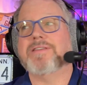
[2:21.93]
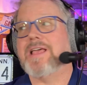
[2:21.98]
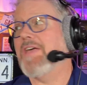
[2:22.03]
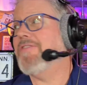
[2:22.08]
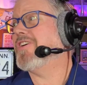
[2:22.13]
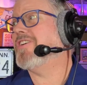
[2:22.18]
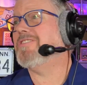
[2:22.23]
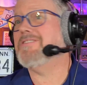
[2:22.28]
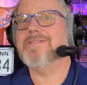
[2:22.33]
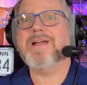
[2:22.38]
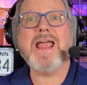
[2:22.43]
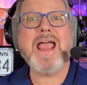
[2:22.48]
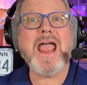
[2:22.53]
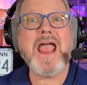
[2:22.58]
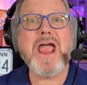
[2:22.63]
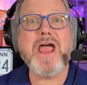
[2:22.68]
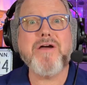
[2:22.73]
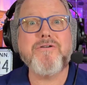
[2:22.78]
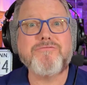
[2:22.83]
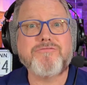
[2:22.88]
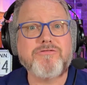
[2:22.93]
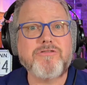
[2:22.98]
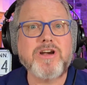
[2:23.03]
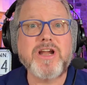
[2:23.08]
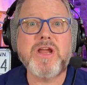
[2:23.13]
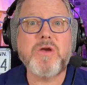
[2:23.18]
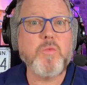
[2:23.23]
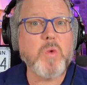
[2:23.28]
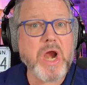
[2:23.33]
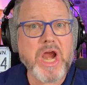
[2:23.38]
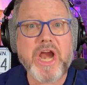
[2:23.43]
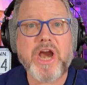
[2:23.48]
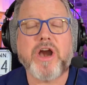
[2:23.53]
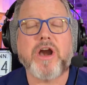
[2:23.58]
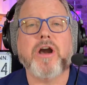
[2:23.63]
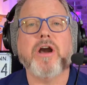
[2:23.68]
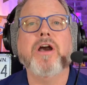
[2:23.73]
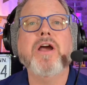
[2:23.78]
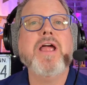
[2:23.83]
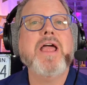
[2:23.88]
and they're
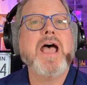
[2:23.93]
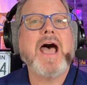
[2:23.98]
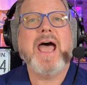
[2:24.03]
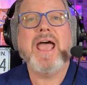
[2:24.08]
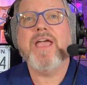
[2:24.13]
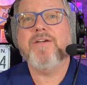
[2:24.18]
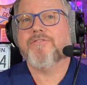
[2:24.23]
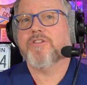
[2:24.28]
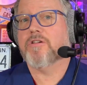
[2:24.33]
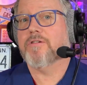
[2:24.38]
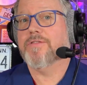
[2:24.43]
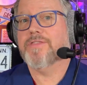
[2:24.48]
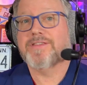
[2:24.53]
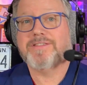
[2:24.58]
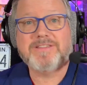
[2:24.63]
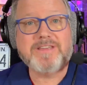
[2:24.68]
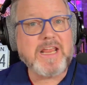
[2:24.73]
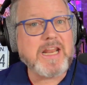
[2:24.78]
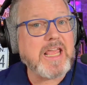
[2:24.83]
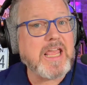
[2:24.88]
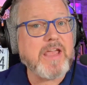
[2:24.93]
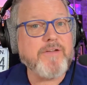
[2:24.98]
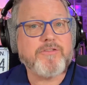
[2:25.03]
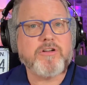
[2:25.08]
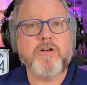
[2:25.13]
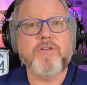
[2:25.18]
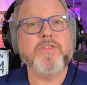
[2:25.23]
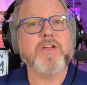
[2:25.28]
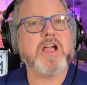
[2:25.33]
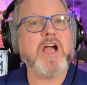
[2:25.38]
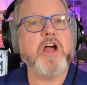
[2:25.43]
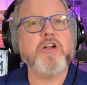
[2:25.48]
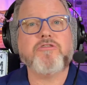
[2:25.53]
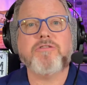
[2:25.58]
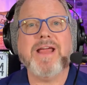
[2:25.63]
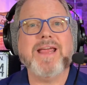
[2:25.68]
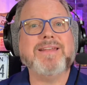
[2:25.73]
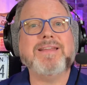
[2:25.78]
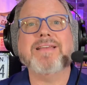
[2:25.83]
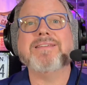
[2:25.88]
everywhere. If you're in the city, if you're in the
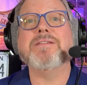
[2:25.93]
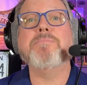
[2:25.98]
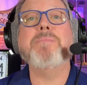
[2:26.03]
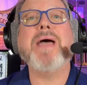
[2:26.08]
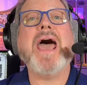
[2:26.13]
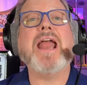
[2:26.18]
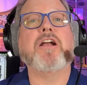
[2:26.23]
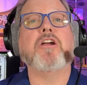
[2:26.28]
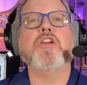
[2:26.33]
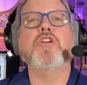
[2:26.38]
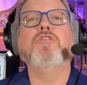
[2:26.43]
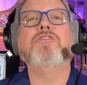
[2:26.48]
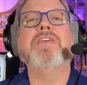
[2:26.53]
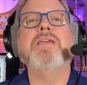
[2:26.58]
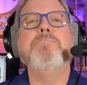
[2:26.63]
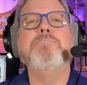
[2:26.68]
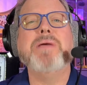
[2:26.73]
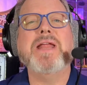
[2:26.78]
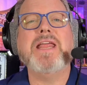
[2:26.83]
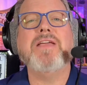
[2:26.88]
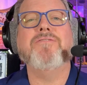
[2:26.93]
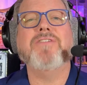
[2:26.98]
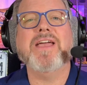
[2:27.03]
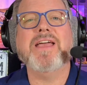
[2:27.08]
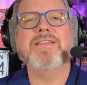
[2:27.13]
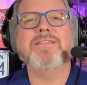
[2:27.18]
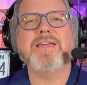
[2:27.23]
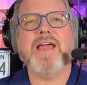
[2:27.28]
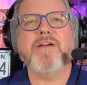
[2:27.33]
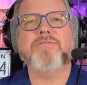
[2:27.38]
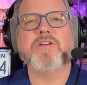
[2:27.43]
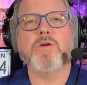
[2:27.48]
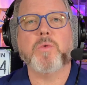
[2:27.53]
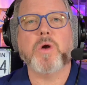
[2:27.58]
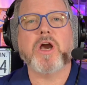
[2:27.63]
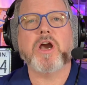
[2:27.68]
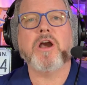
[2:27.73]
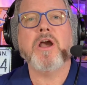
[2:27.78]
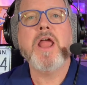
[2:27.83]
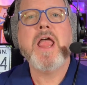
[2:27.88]
country, it doesn't matter. You see minivans
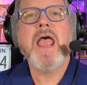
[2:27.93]
everywhere,